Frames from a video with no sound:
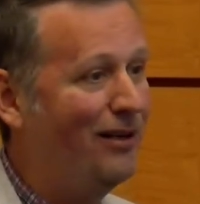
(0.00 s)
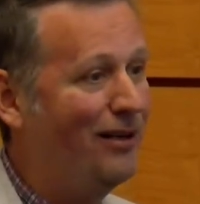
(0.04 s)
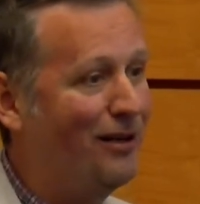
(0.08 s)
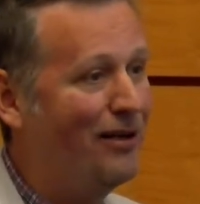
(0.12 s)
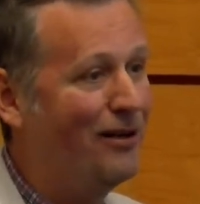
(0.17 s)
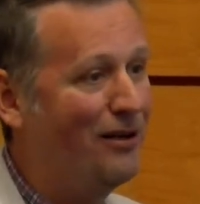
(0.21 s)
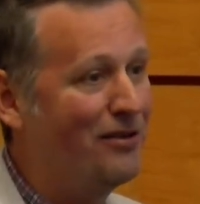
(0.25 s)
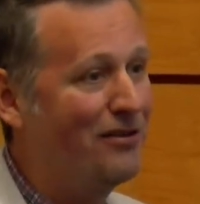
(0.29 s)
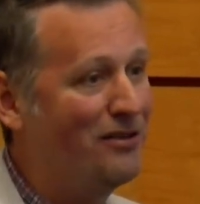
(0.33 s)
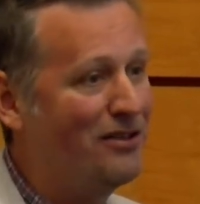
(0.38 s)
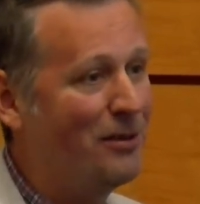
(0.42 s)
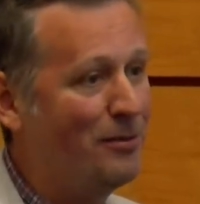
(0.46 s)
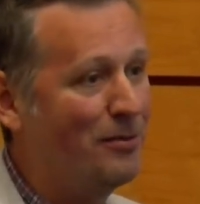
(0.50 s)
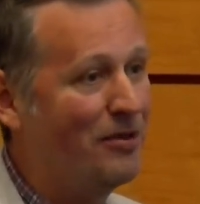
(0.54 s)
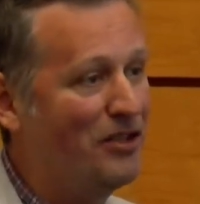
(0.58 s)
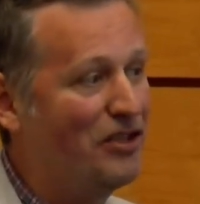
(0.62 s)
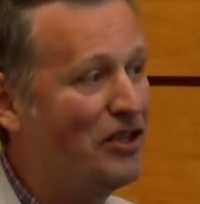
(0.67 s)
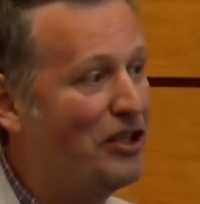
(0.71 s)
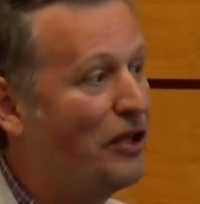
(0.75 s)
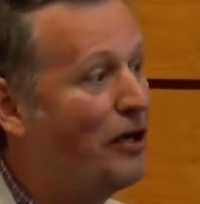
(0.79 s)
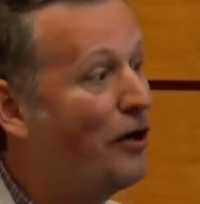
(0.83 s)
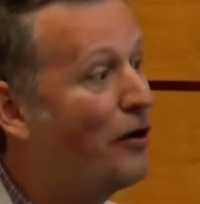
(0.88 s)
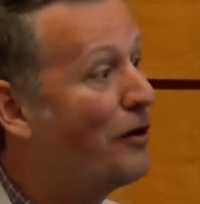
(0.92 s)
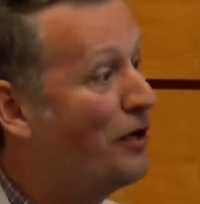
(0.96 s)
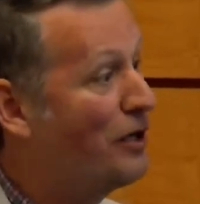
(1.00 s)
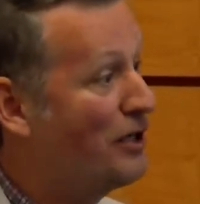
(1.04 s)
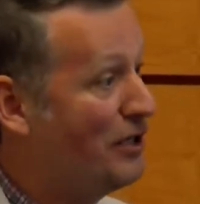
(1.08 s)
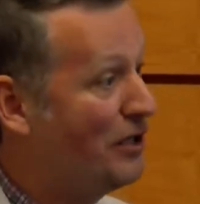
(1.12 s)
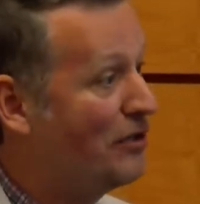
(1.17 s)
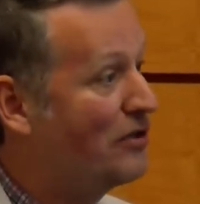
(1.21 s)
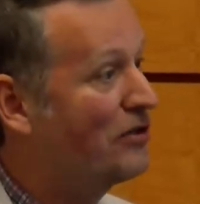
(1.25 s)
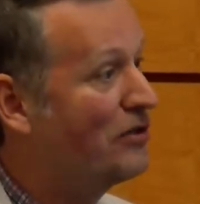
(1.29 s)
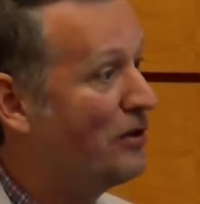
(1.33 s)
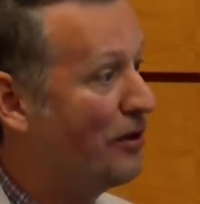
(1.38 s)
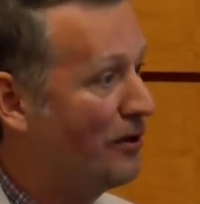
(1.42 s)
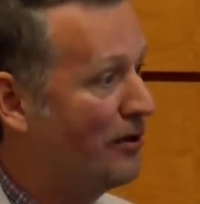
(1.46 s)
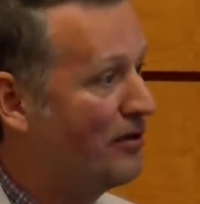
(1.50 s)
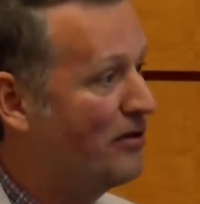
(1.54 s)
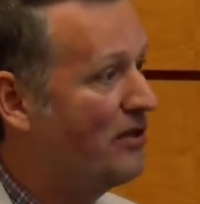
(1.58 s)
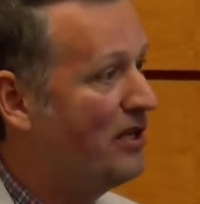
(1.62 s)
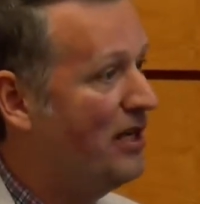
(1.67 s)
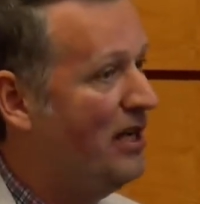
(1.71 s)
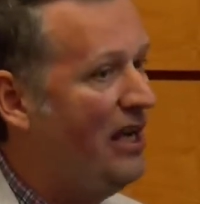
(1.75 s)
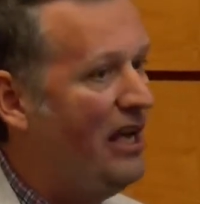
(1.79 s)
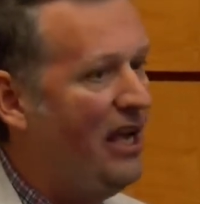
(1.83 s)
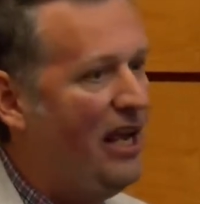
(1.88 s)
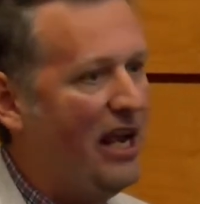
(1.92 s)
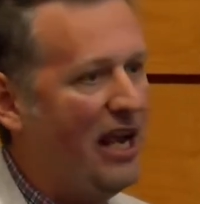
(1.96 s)
some of the security concerns.
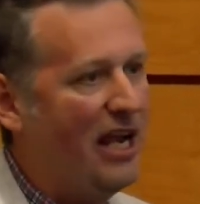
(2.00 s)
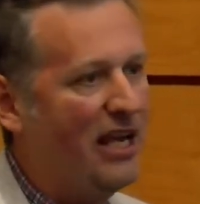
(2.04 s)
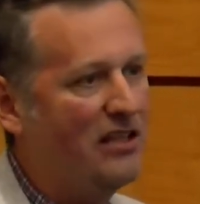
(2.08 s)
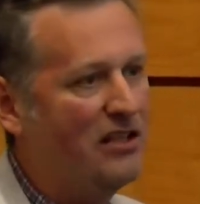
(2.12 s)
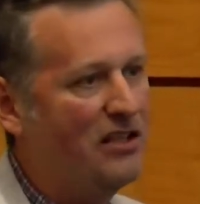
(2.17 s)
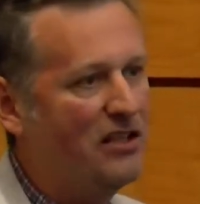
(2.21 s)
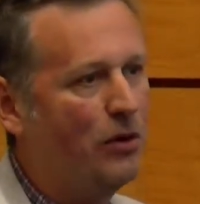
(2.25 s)
And so